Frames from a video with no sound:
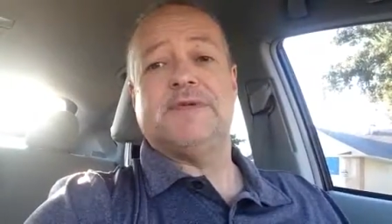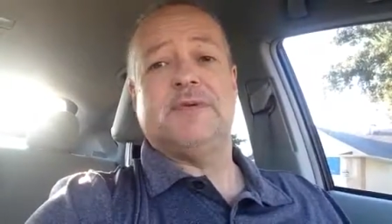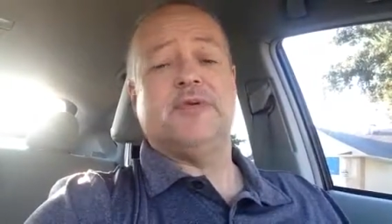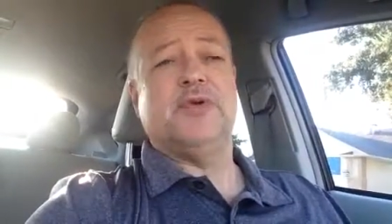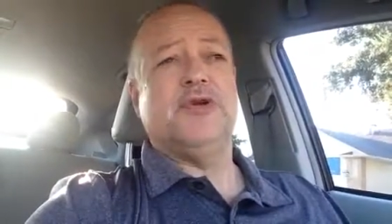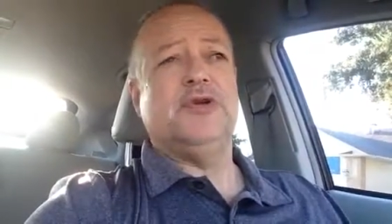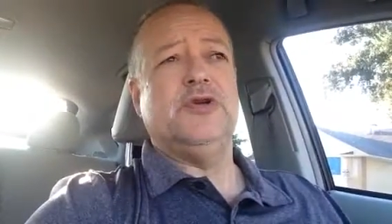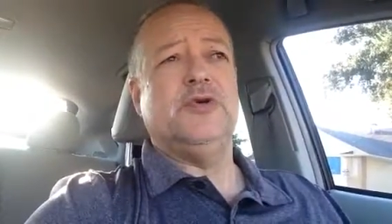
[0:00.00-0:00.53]

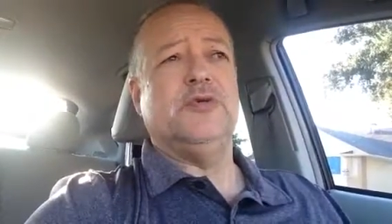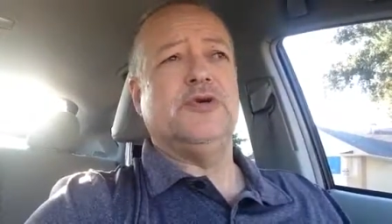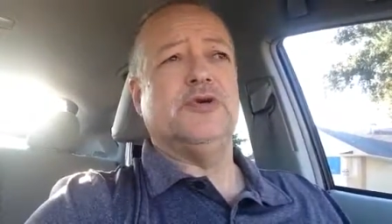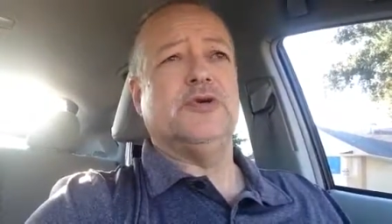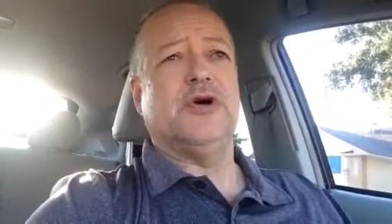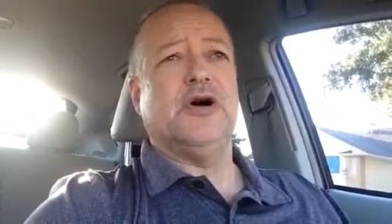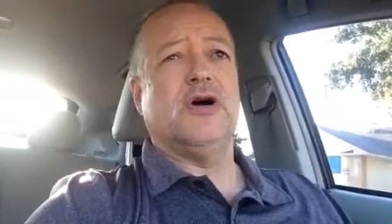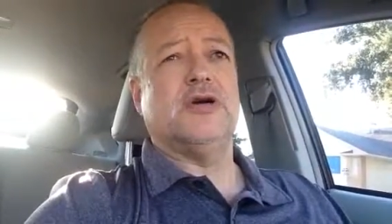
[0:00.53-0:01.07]
between you and your
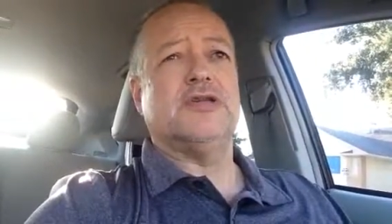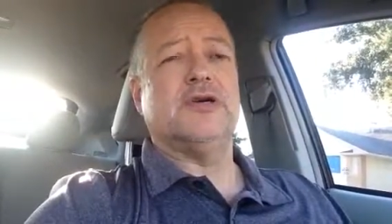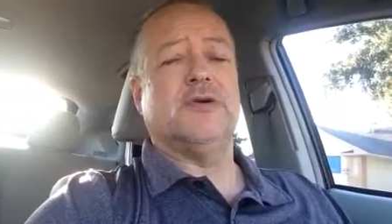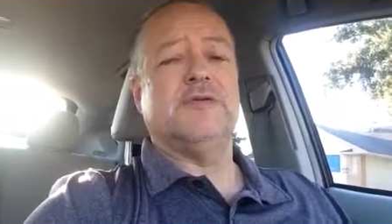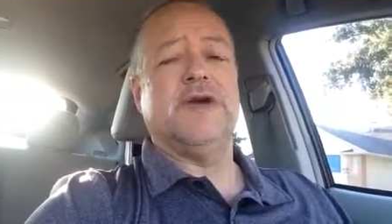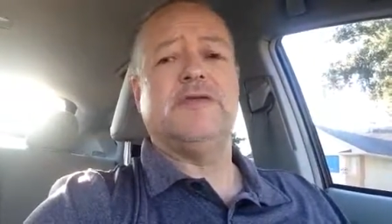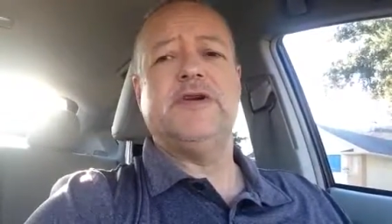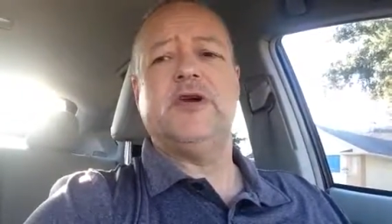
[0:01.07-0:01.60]
dog. So
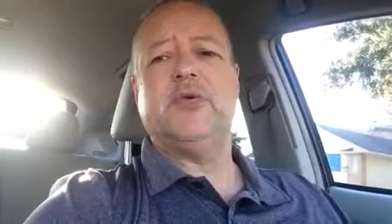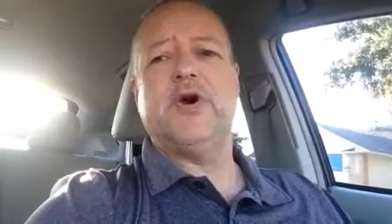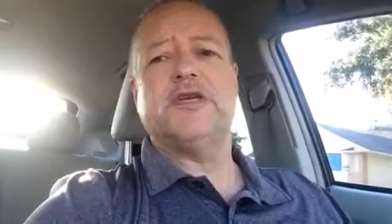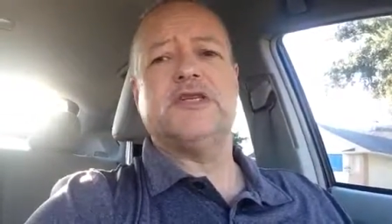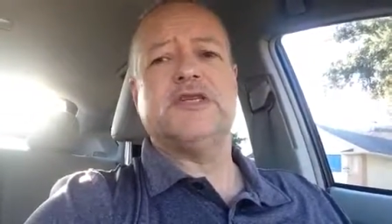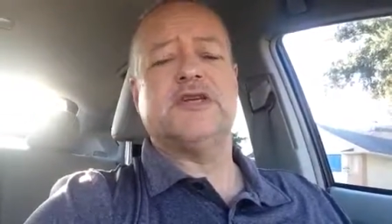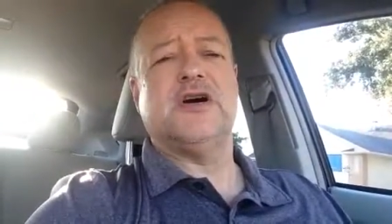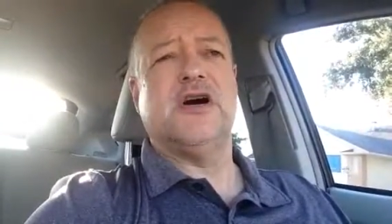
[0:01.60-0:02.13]
if you have any
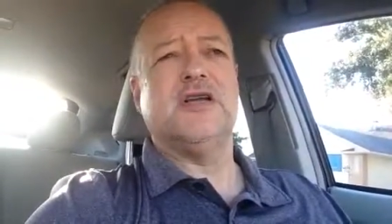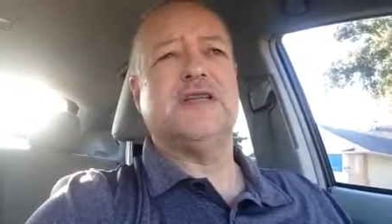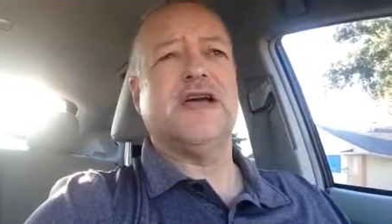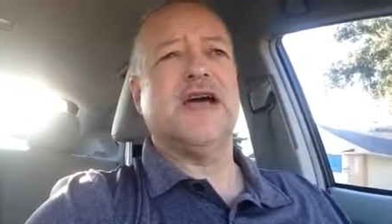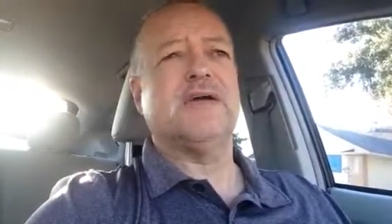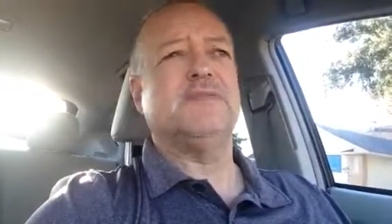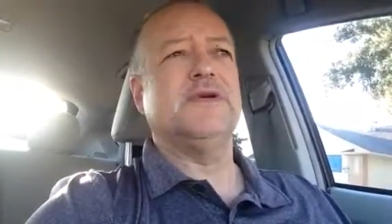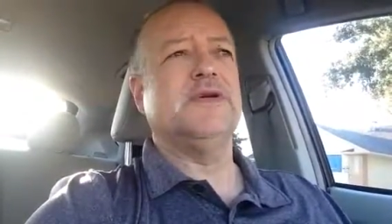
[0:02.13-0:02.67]
questions,
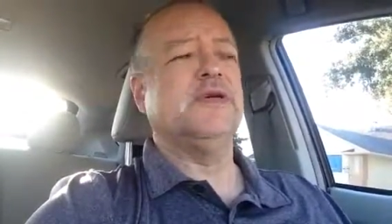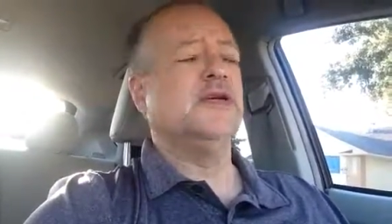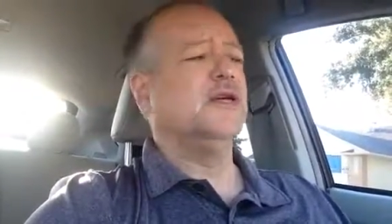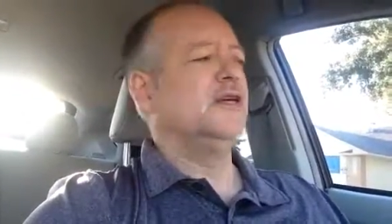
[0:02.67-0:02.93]
contact me.